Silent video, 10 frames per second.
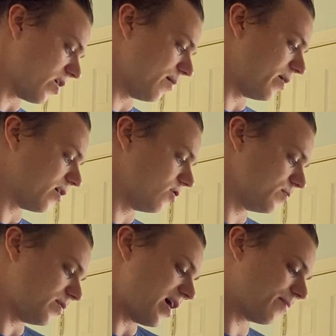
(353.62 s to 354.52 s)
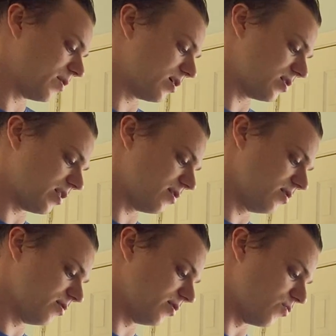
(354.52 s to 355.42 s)
black holes black? Because they
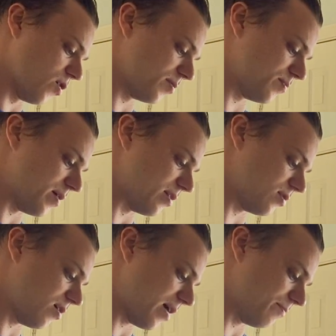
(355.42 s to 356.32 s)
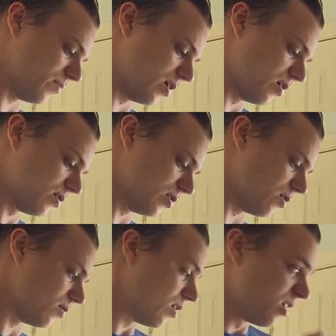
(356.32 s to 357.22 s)
literally warp space. All right,
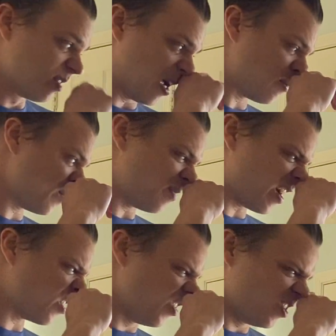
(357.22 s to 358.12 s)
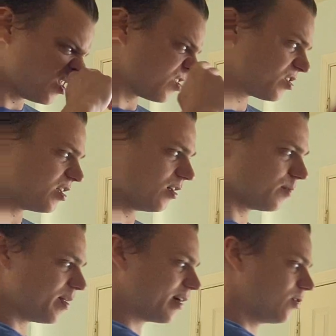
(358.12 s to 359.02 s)
so types of black holes. There's stellar
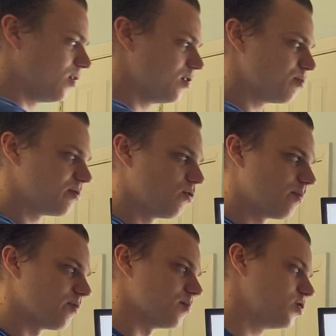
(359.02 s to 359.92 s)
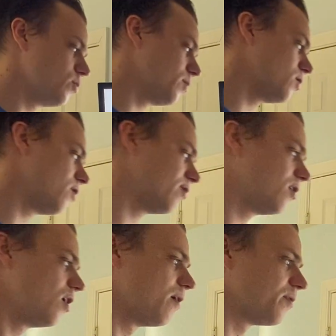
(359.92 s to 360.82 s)
black holes, which form from supernova.
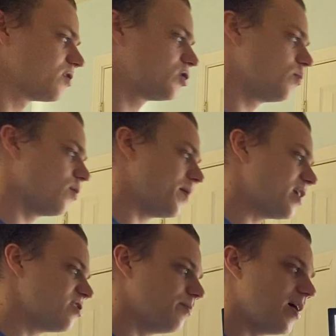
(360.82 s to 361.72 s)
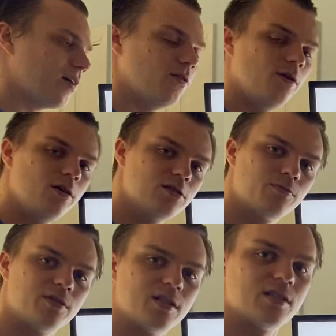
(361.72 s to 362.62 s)
There's supermassive black holes,
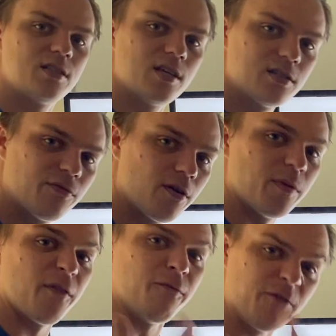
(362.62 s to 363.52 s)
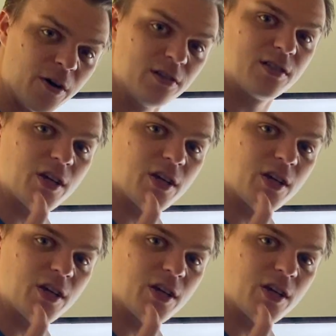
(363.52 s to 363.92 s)
which exist from the first